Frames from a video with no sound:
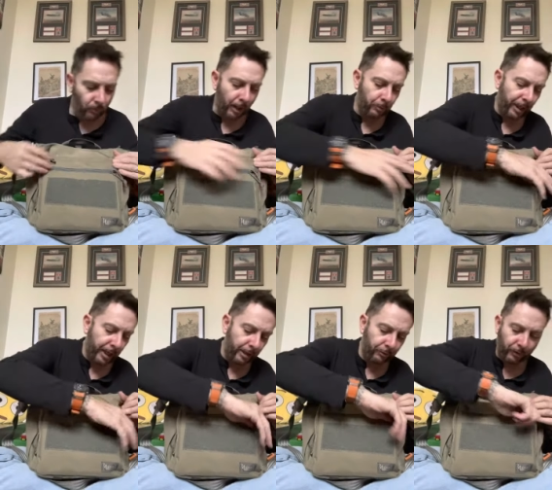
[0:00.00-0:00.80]
and we
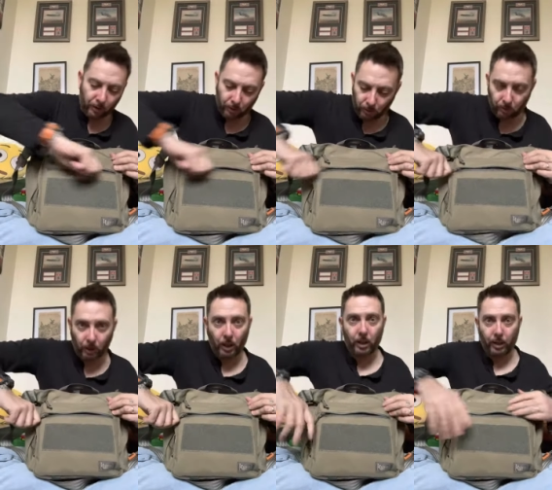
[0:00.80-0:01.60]
have
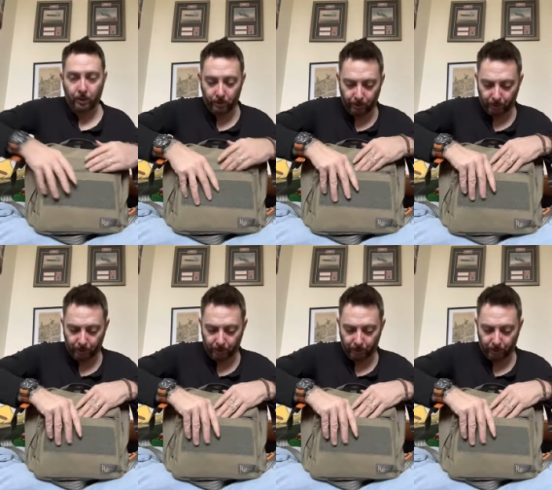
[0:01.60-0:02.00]
another